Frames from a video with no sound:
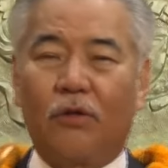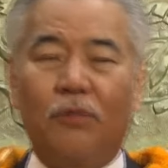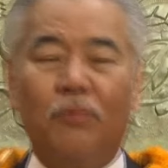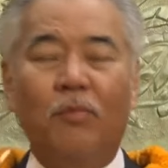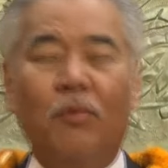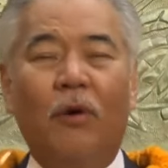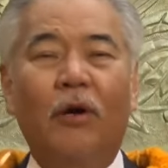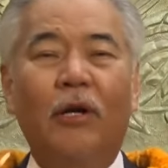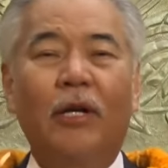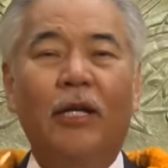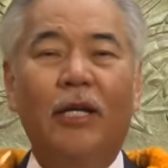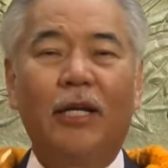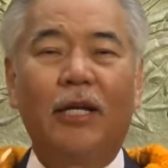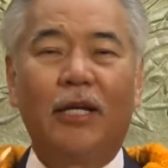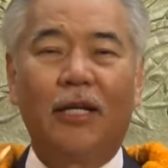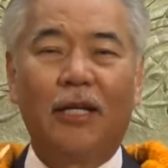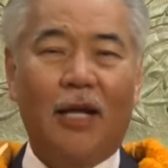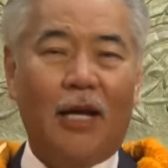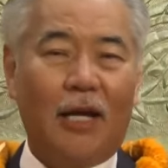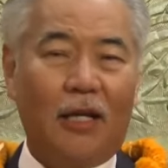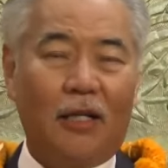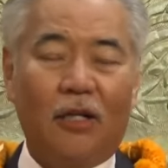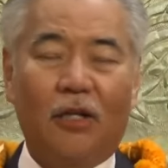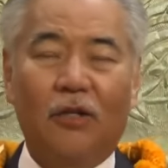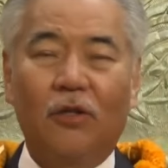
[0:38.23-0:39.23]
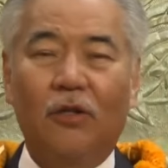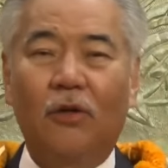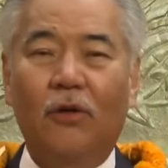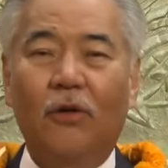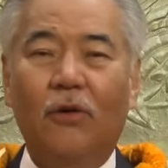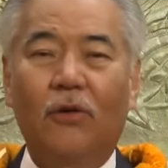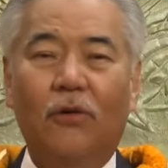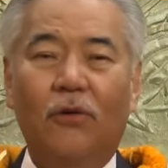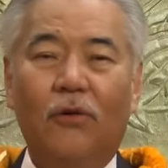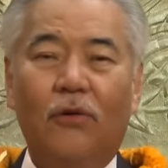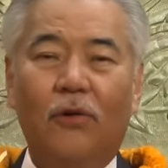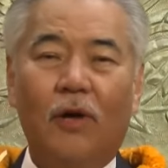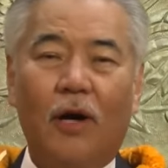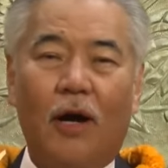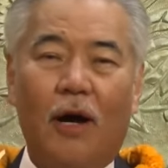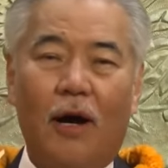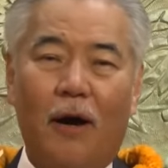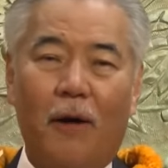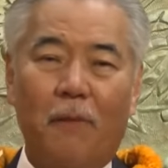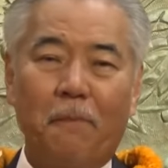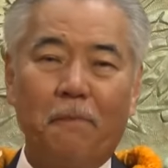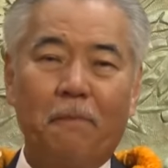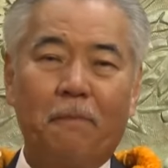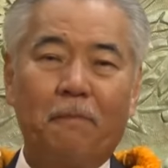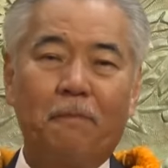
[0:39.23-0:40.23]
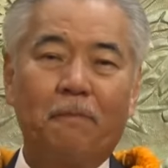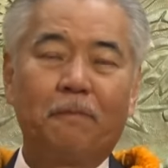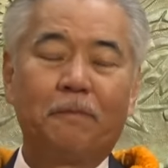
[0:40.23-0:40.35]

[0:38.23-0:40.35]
Good morning and aloha.